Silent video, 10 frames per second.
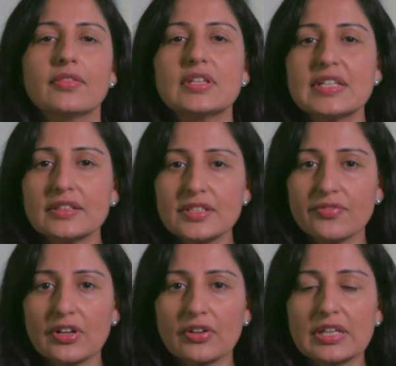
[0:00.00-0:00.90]
The Delta
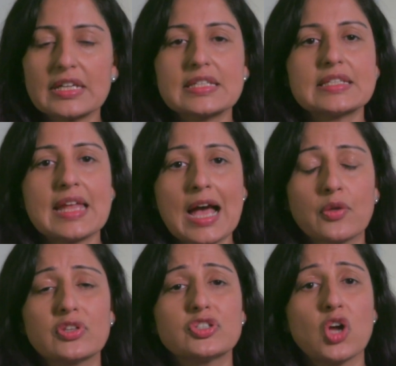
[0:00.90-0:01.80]
variant is now
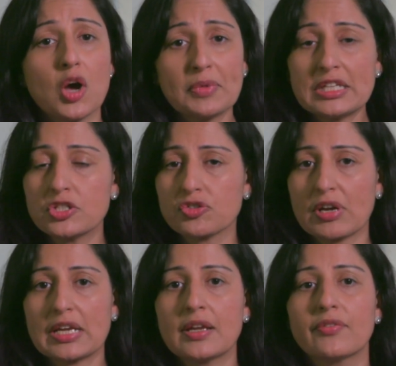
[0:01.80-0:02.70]
the dominant
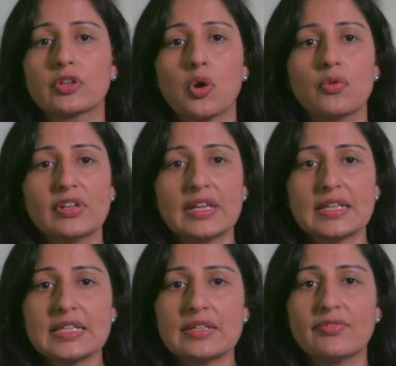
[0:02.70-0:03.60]
strain of the
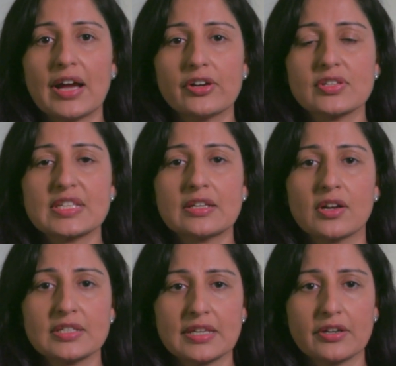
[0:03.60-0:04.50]
COVID-19 virus in
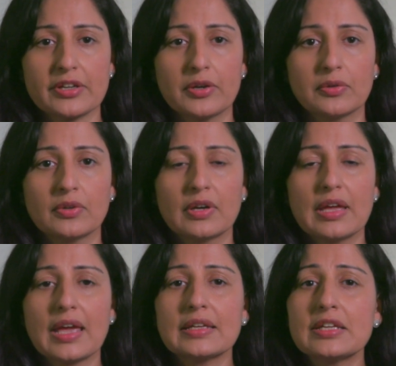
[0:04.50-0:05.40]
Ontario,
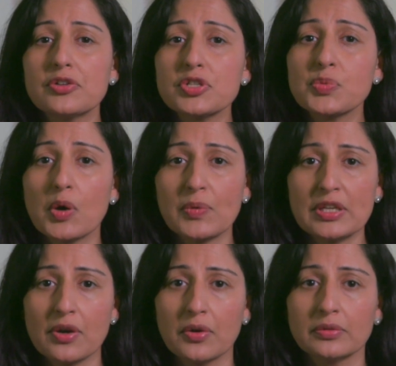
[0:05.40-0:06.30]
and here is what we
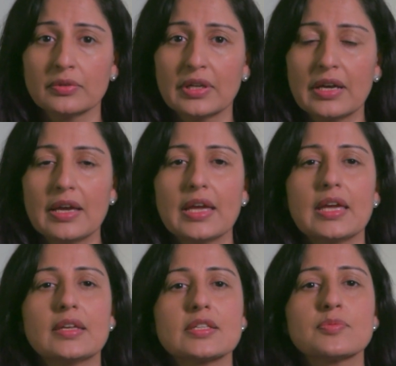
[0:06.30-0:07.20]
know.
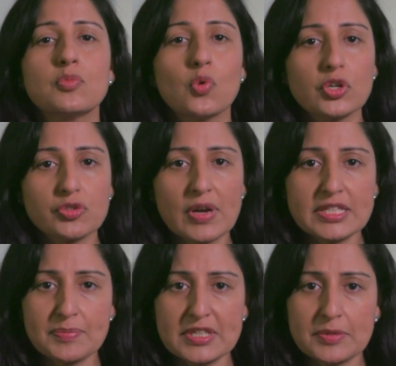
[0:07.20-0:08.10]
It is more
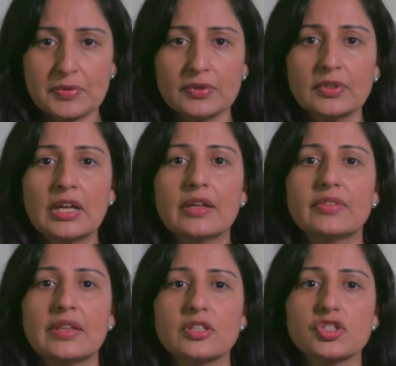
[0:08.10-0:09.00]
transmissible
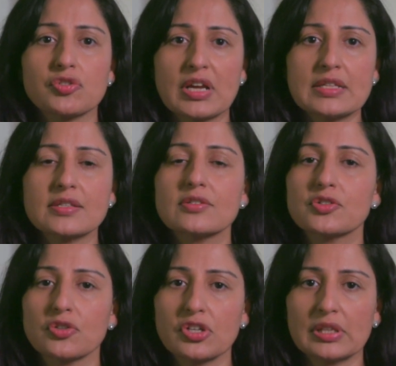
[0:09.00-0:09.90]
than the strains
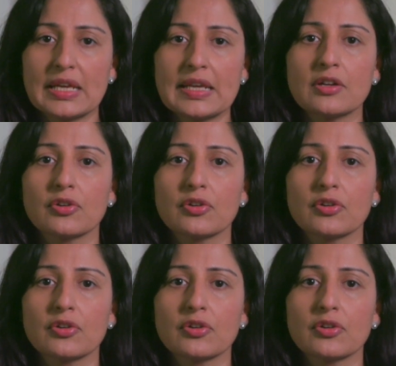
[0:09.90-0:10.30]
circulating